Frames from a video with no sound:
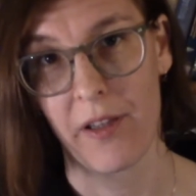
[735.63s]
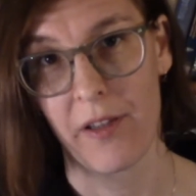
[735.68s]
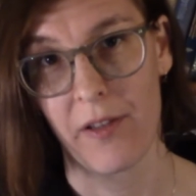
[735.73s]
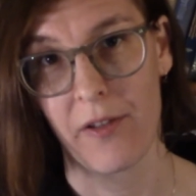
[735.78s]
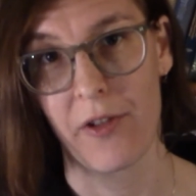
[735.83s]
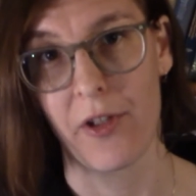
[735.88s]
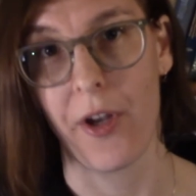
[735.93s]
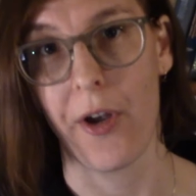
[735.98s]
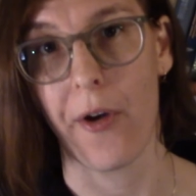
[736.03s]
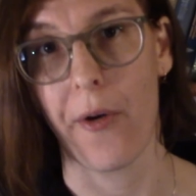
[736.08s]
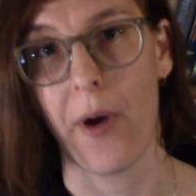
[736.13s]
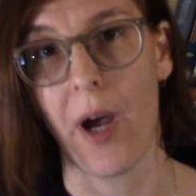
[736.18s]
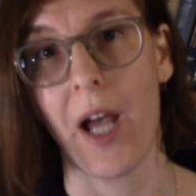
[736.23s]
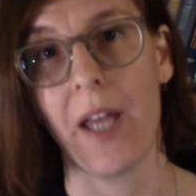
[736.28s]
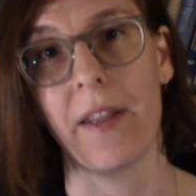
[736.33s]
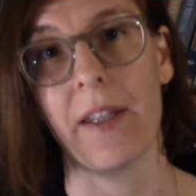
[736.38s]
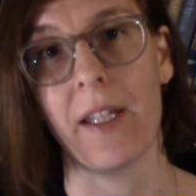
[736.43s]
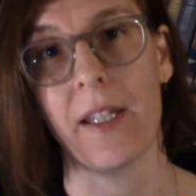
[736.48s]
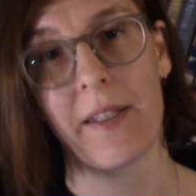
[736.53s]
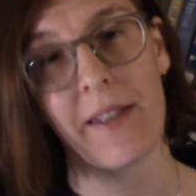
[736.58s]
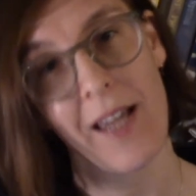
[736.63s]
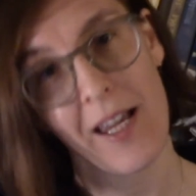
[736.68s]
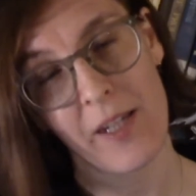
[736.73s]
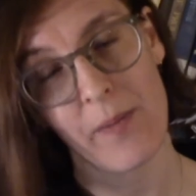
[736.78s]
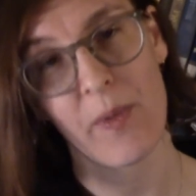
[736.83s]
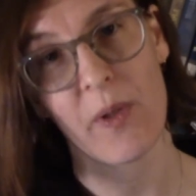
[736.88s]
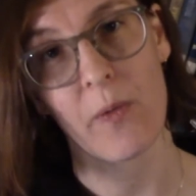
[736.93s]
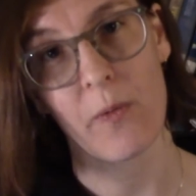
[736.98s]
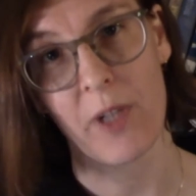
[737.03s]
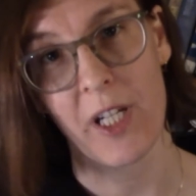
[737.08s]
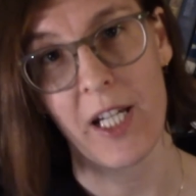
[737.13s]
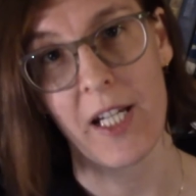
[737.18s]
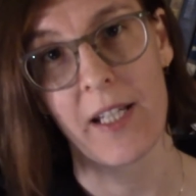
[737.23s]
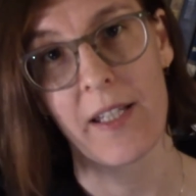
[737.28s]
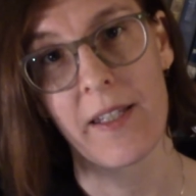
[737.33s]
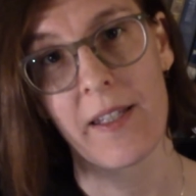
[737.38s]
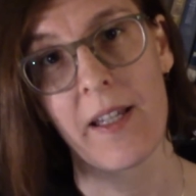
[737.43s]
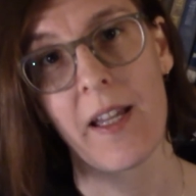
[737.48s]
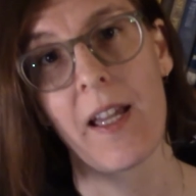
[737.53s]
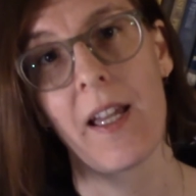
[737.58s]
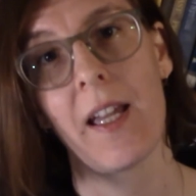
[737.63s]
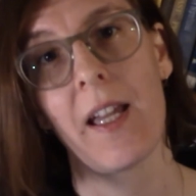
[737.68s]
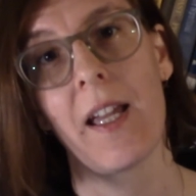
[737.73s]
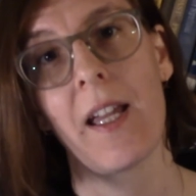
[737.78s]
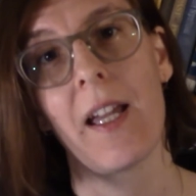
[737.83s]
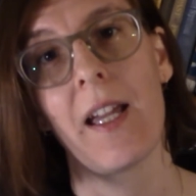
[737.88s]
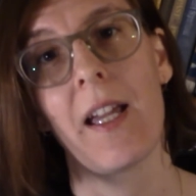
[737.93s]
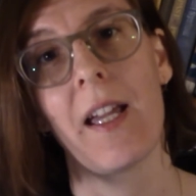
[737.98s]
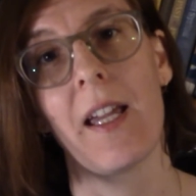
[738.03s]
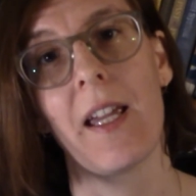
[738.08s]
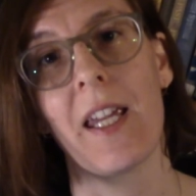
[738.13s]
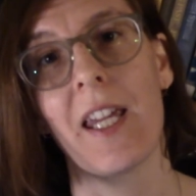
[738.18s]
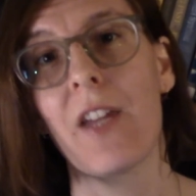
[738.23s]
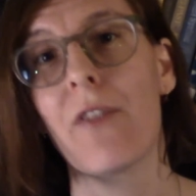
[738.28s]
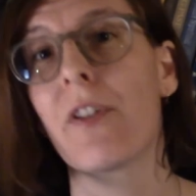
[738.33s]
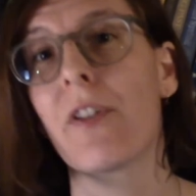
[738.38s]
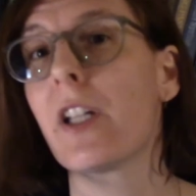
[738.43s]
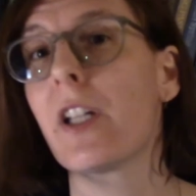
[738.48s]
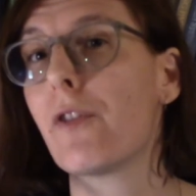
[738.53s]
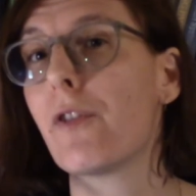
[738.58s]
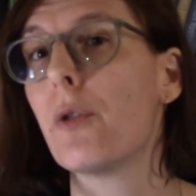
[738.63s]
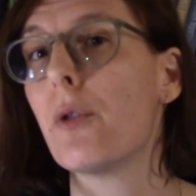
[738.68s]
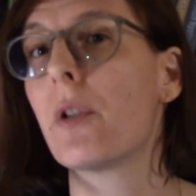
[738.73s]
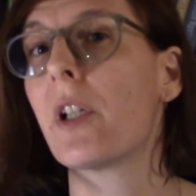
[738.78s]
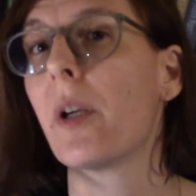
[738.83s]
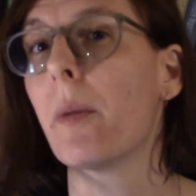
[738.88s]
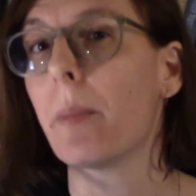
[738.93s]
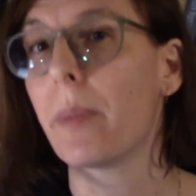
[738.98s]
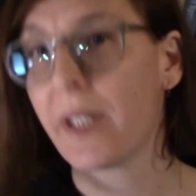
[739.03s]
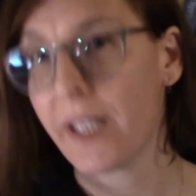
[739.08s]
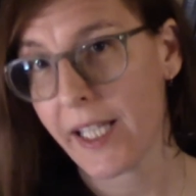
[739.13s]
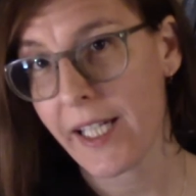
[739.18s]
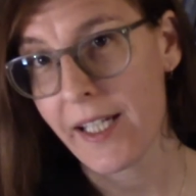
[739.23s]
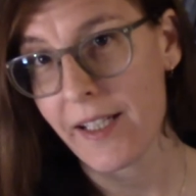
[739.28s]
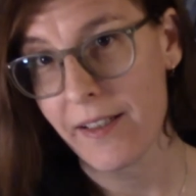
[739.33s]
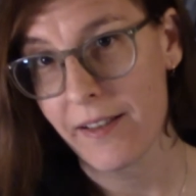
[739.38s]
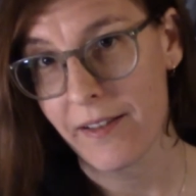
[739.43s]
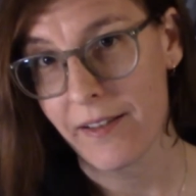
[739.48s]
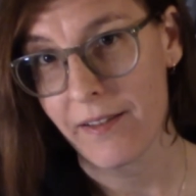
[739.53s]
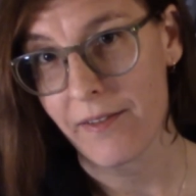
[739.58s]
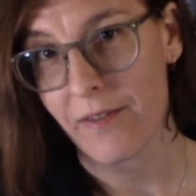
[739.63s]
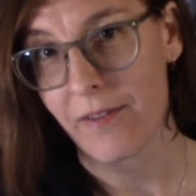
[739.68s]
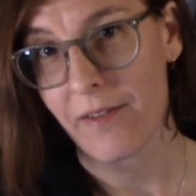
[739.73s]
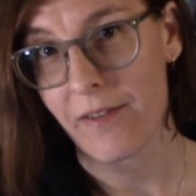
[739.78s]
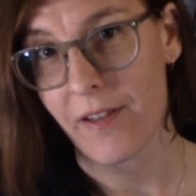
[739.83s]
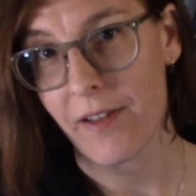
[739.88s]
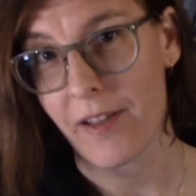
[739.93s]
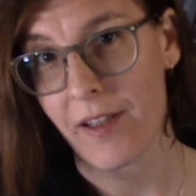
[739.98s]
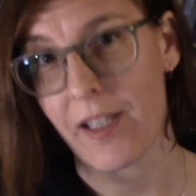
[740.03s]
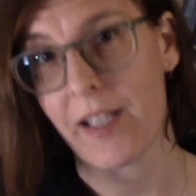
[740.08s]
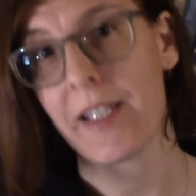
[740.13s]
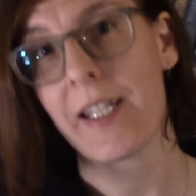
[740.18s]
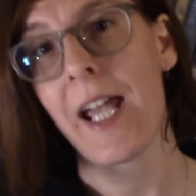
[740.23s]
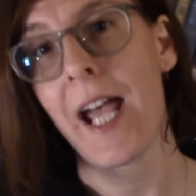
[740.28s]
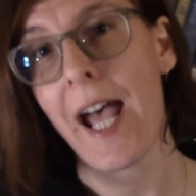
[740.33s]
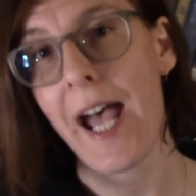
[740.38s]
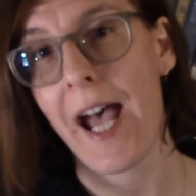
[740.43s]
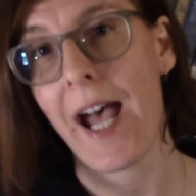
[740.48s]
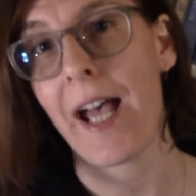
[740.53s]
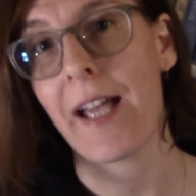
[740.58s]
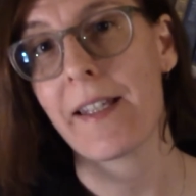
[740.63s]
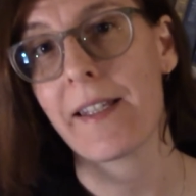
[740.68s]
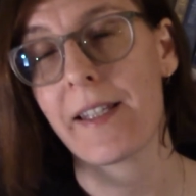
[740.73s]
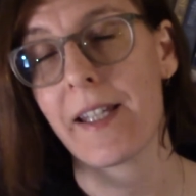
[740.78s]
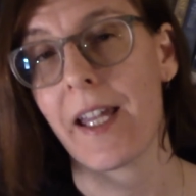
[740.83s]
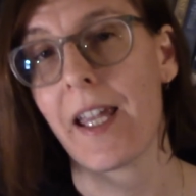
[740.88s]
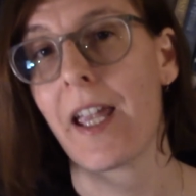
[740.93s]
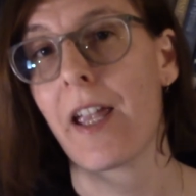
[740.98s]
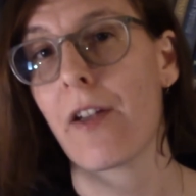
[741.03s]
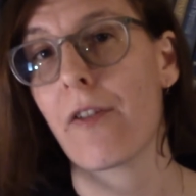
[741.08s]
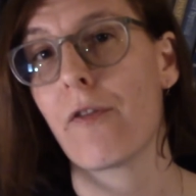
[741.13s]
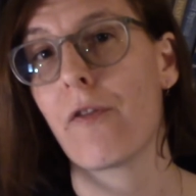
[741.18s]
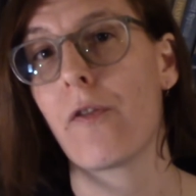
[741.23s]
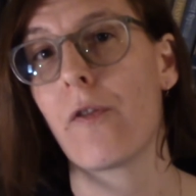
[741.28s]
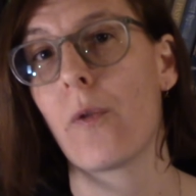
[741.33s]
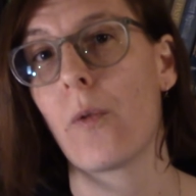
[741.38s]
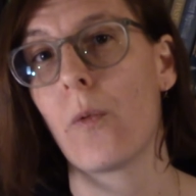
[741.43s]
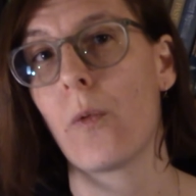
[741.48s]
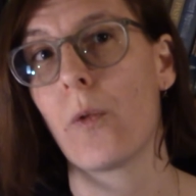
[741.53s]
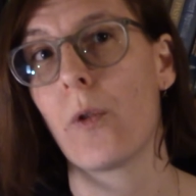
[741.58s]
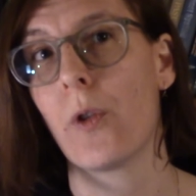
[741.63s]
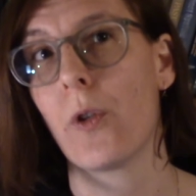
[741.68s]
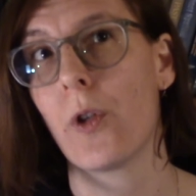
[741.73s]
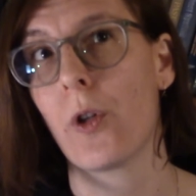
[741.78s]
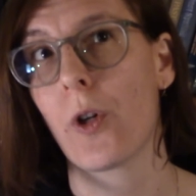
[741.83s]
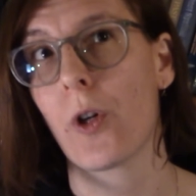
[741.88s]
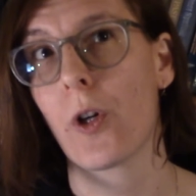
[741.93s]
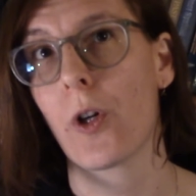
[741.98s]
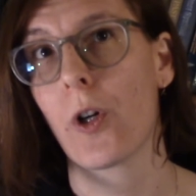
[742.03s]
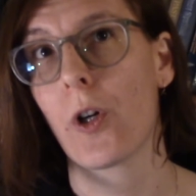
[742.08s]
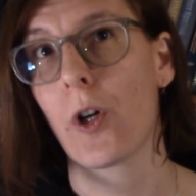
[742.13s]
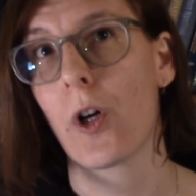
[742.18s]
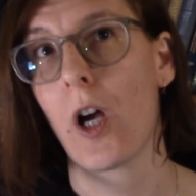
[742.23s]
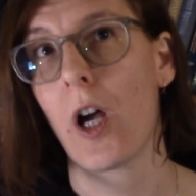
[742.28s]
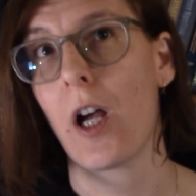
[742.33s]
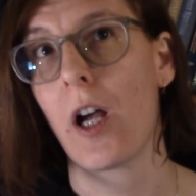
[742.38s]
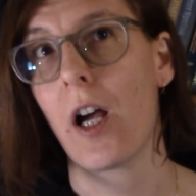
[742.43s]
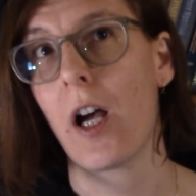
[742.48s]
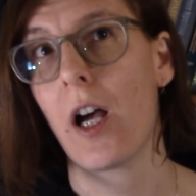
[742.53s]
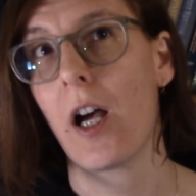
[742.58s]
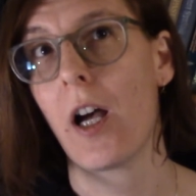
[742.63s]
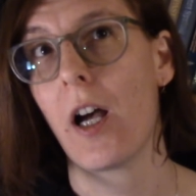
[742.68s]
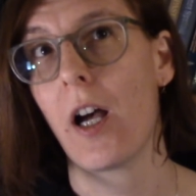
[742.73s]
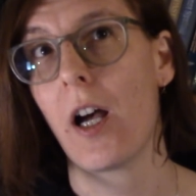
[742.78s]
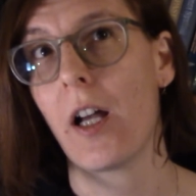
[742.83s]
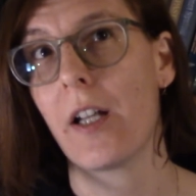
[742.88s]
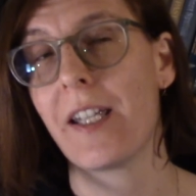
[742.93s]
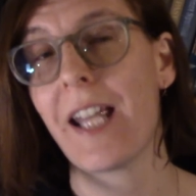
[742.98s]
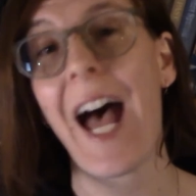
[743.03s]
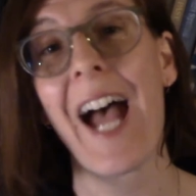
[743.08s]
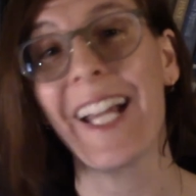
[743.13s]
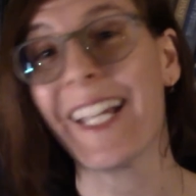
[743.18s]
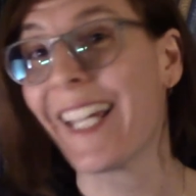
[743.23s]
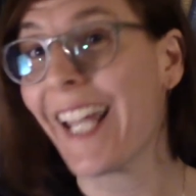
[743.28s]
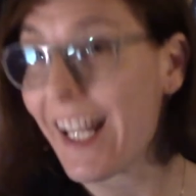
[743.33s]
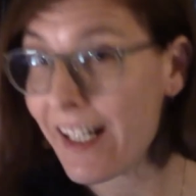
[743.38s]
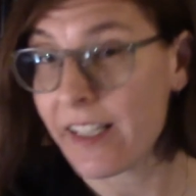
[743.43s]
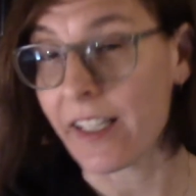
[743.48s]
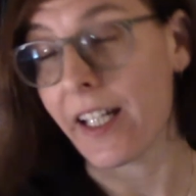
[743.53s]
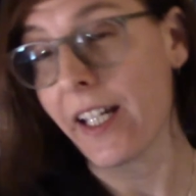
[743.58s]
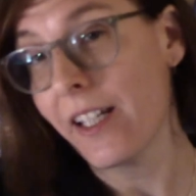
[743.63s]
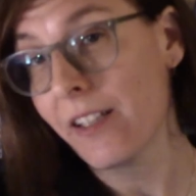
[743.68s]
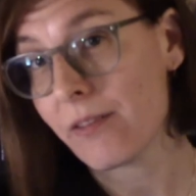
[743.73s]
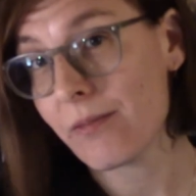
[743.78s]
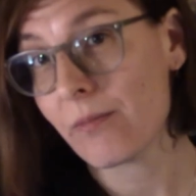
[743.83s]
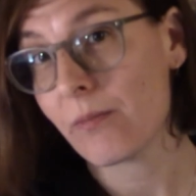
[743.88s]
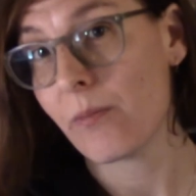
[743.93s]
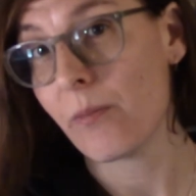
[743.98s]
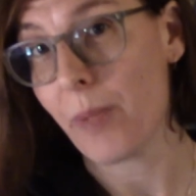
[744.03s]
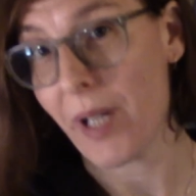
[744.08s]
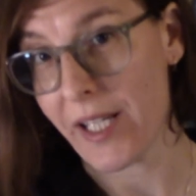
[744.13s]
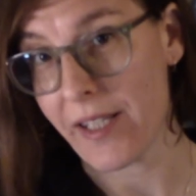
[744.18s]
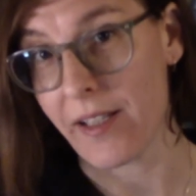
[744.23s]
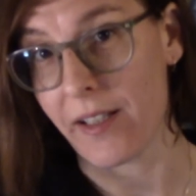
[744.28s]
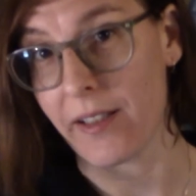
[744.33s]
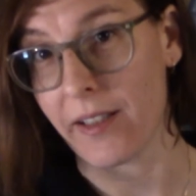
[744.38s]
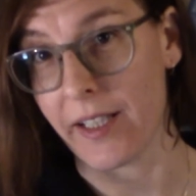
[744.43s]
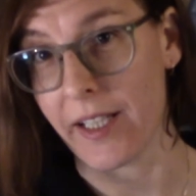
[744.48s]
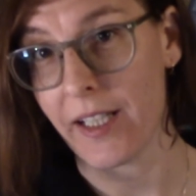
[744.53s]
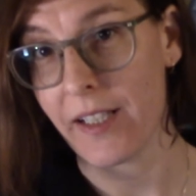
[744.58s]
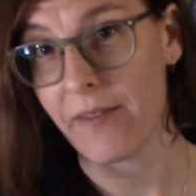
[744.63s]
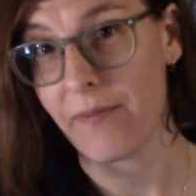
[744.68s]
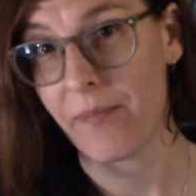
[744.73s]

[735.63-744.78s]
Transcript: So on the assessment weeks, even if you complete the task, if you're not getting it, basically,